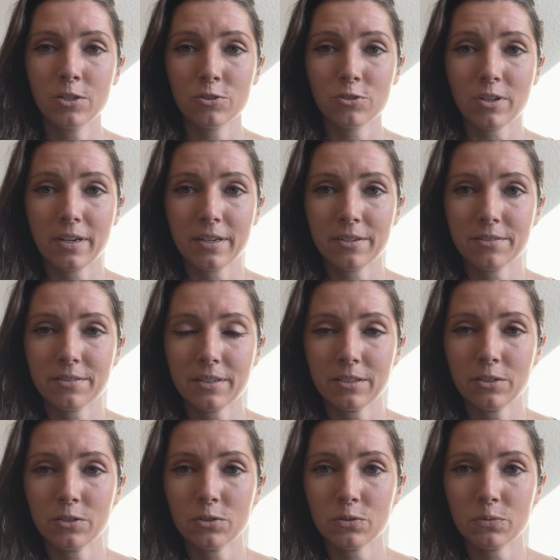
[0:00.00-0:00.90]
drier
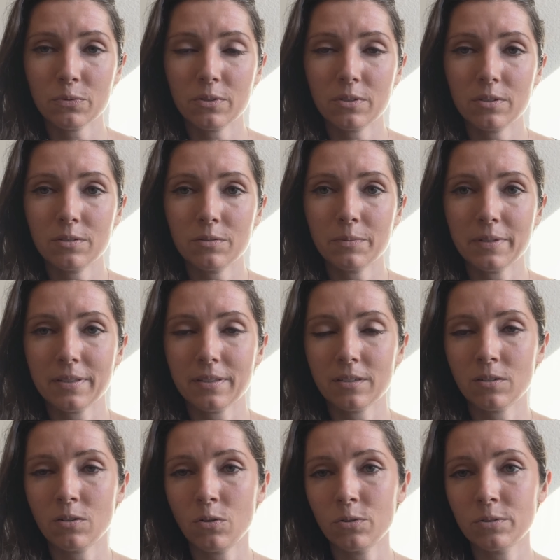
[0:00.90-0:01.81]
than usual with
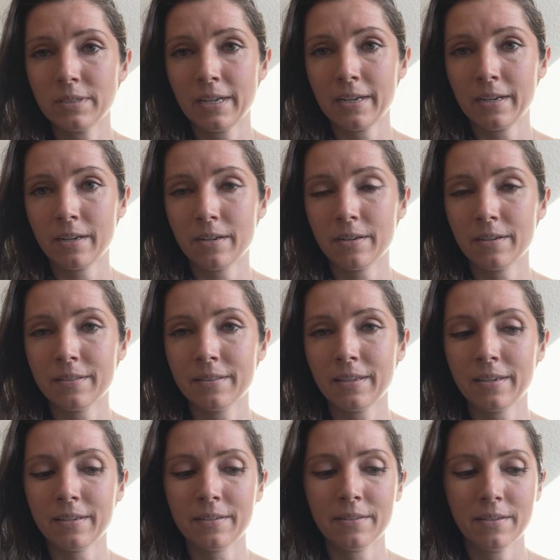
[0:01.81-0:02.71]
the cold air, and
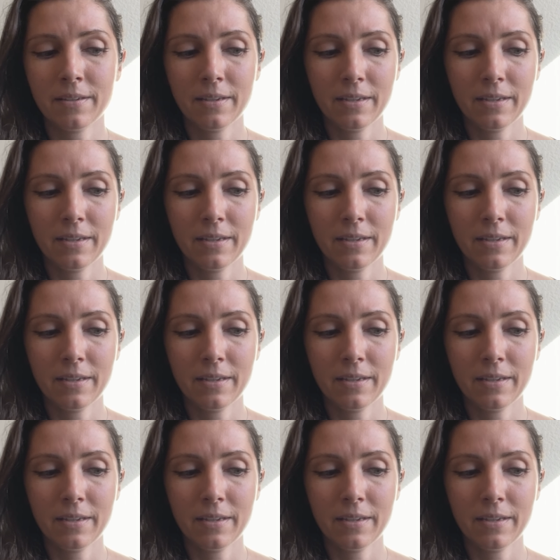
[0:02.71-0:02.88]
then